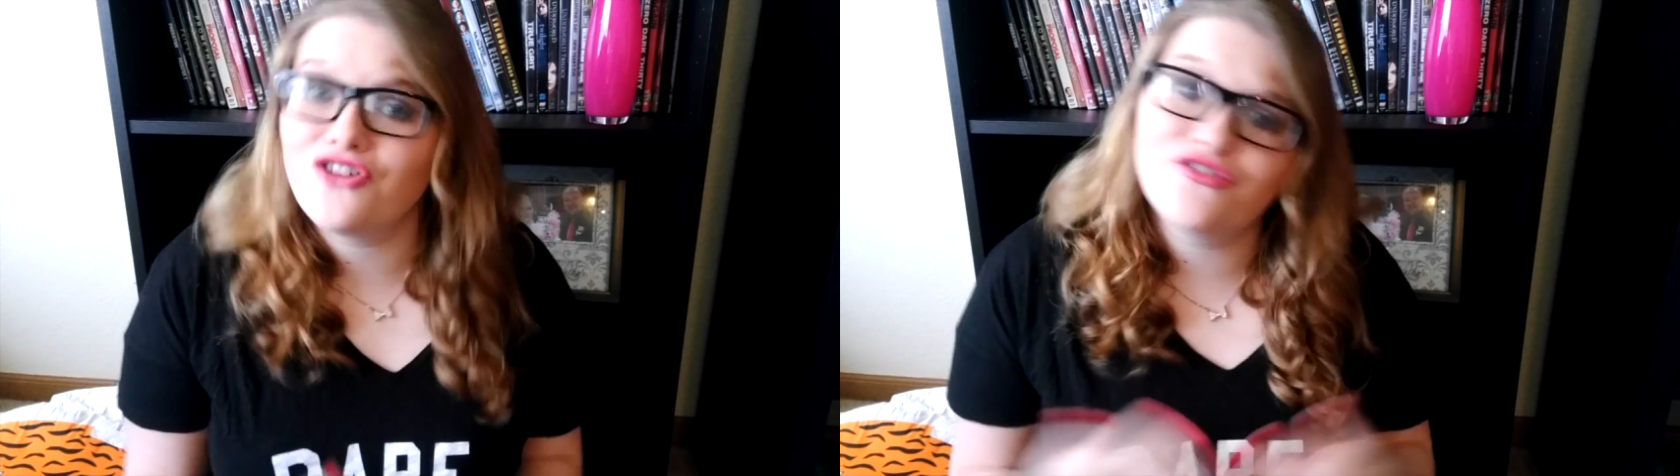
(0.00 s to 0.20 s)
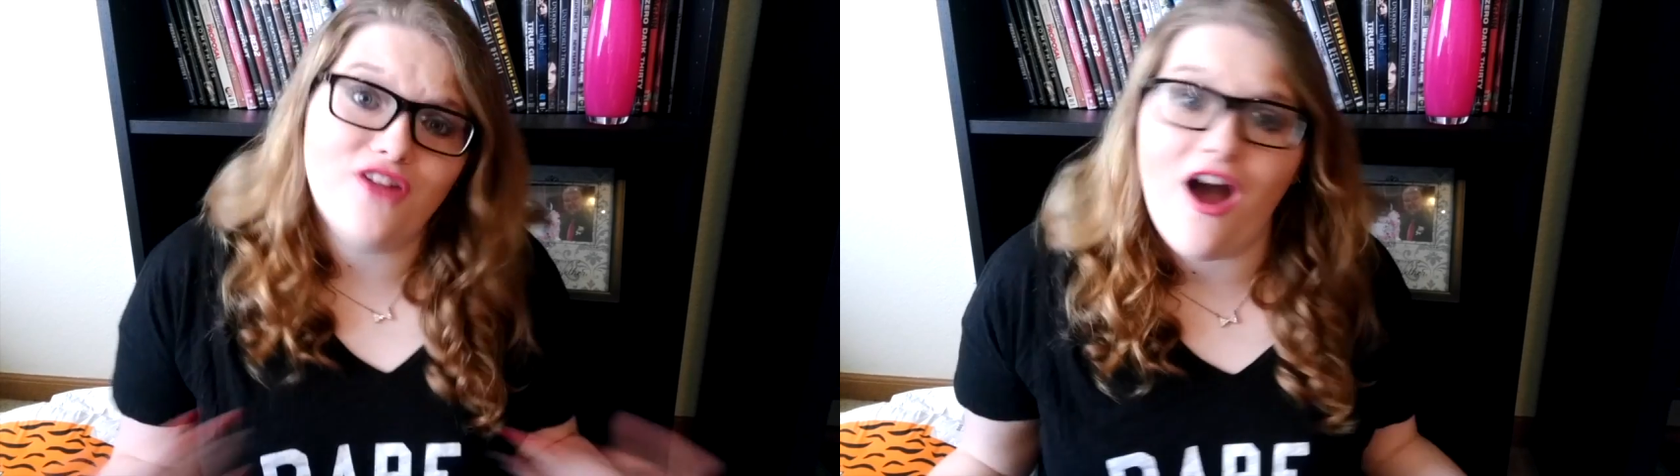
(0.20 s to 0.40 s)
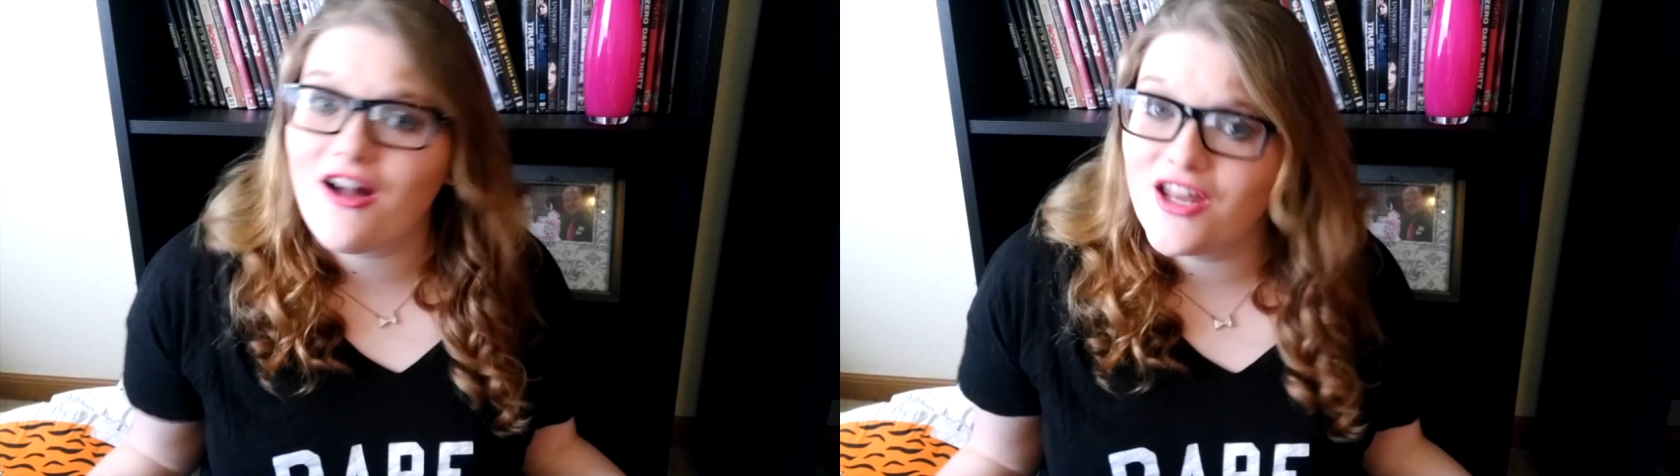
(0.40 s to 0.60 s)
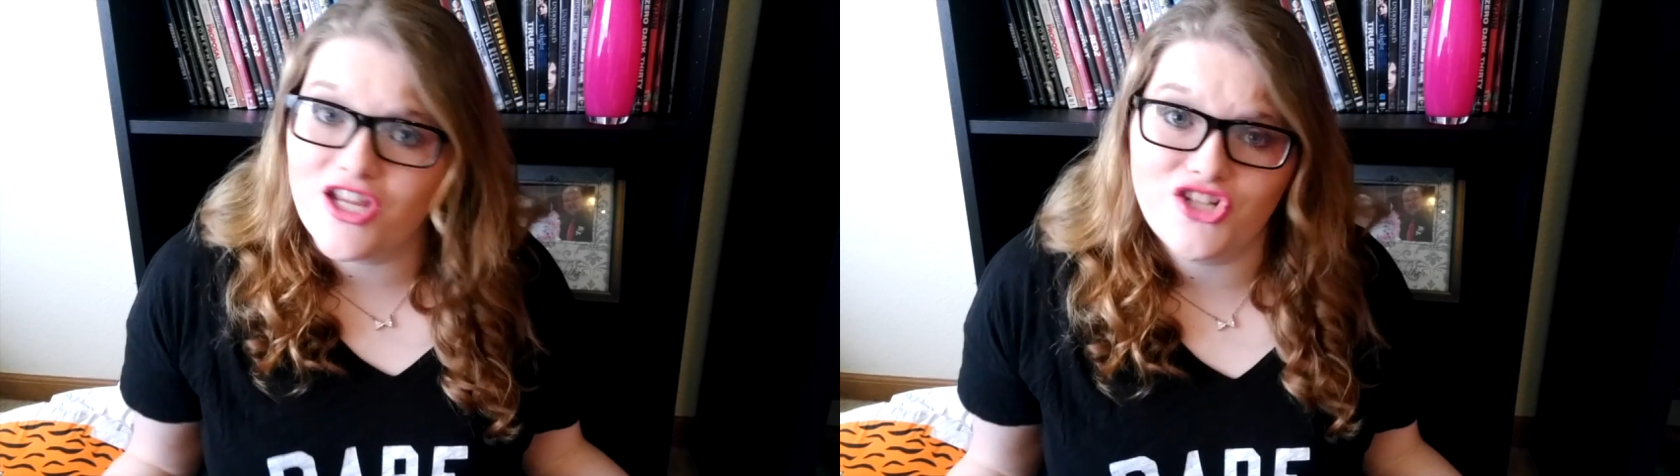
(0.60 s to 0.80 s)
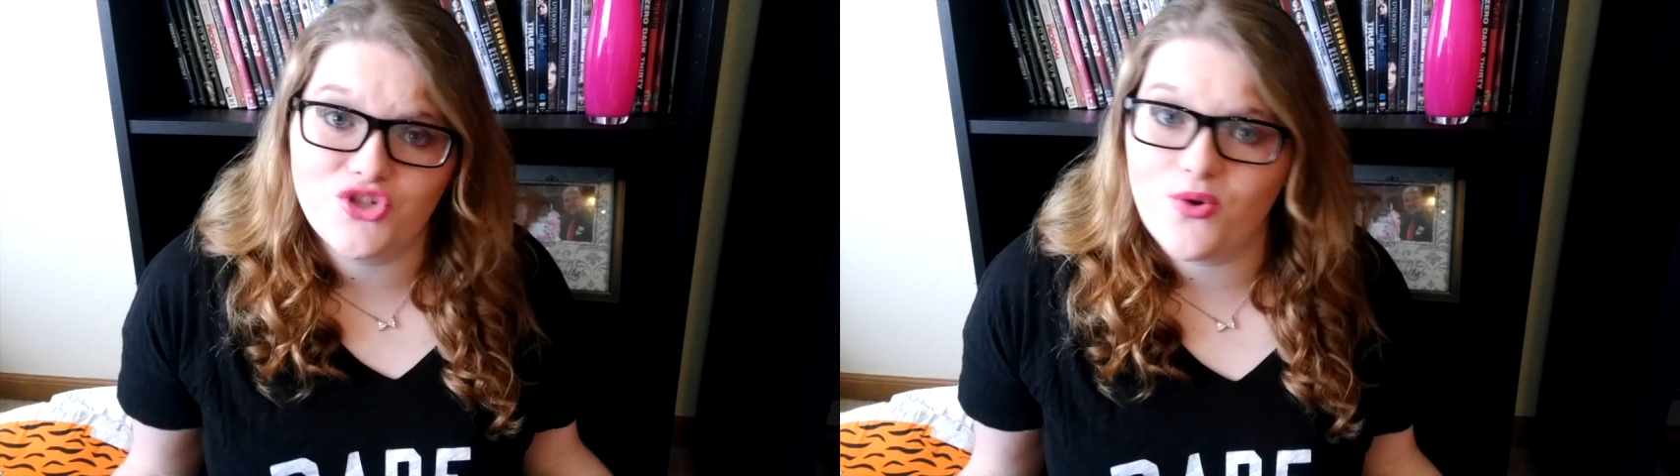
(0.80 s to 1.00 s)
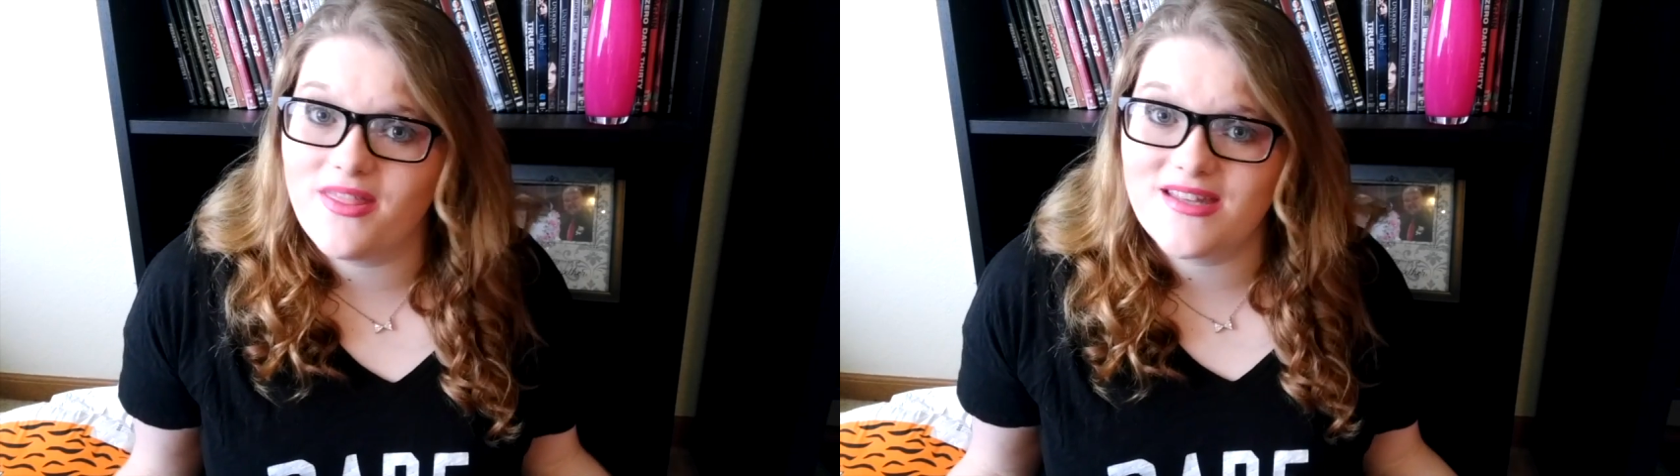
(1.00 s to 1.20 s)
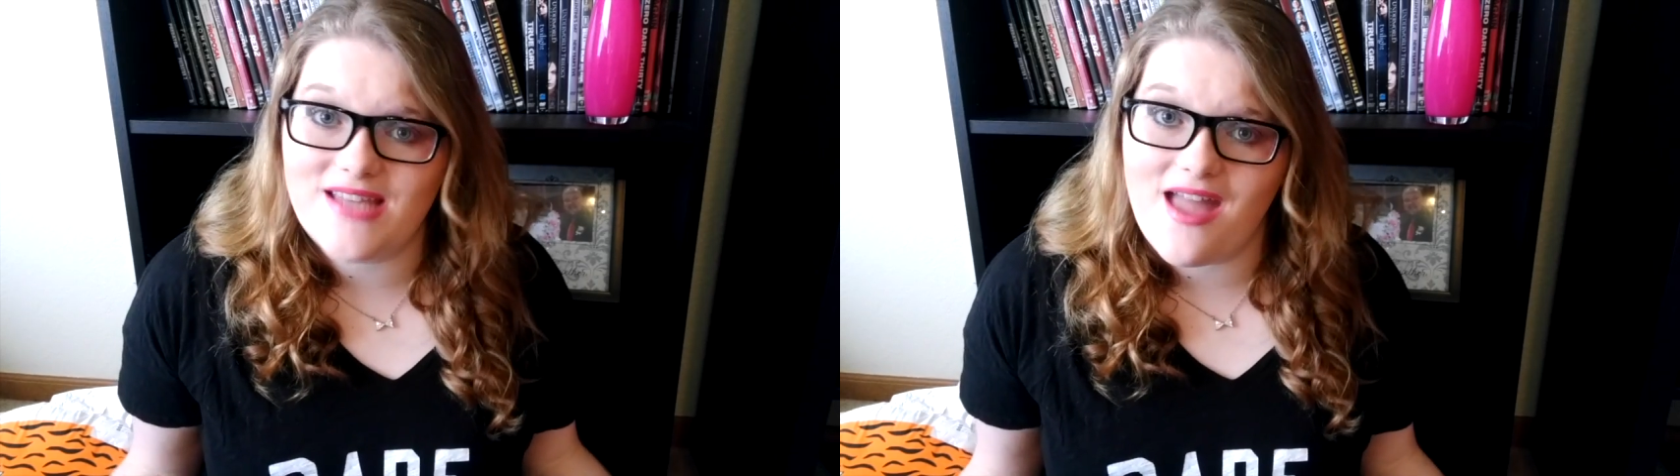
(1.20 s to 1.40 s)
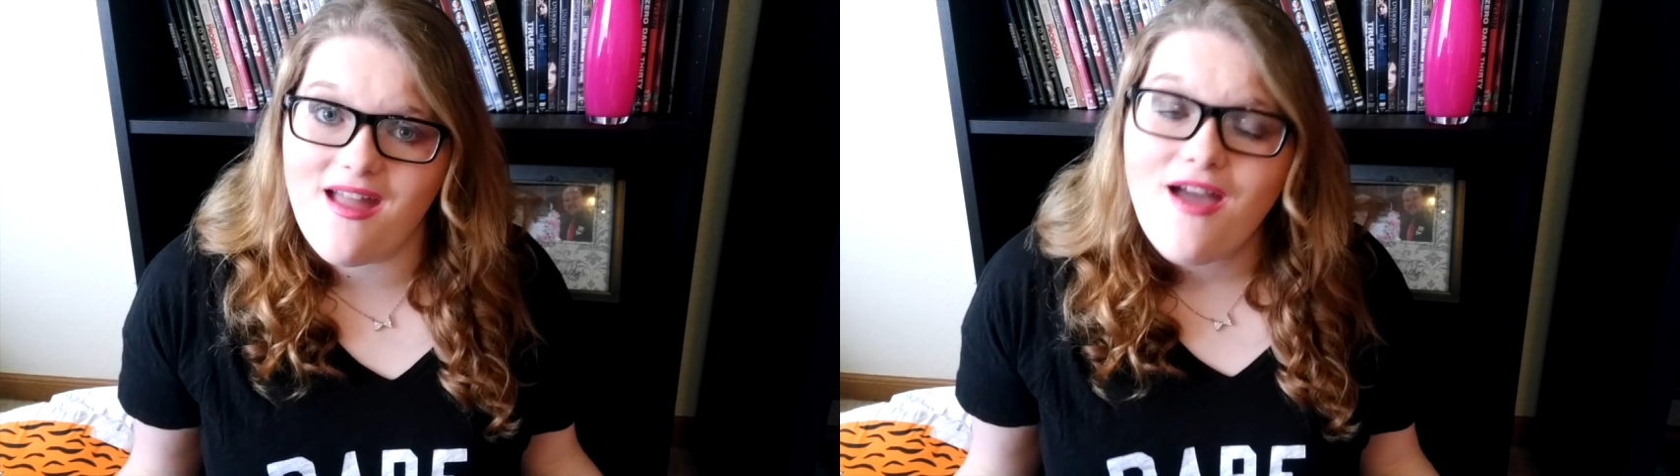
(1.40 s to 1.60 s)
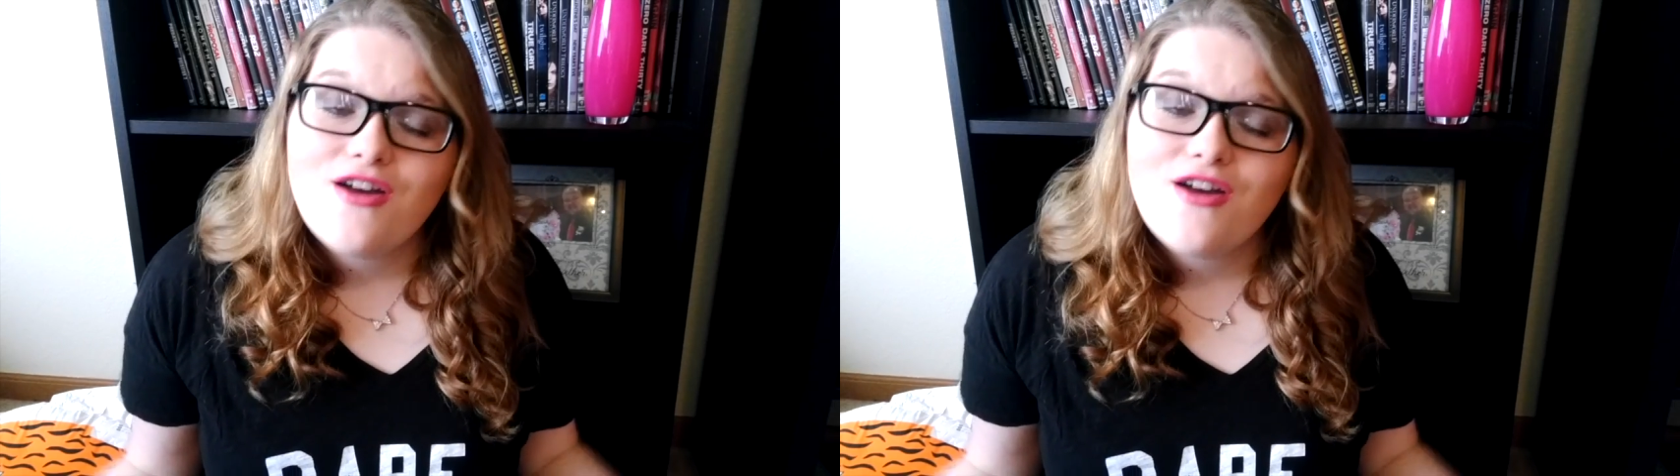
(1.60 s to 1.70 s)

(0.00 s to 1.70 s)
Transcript: you're not gonna enjoy the day.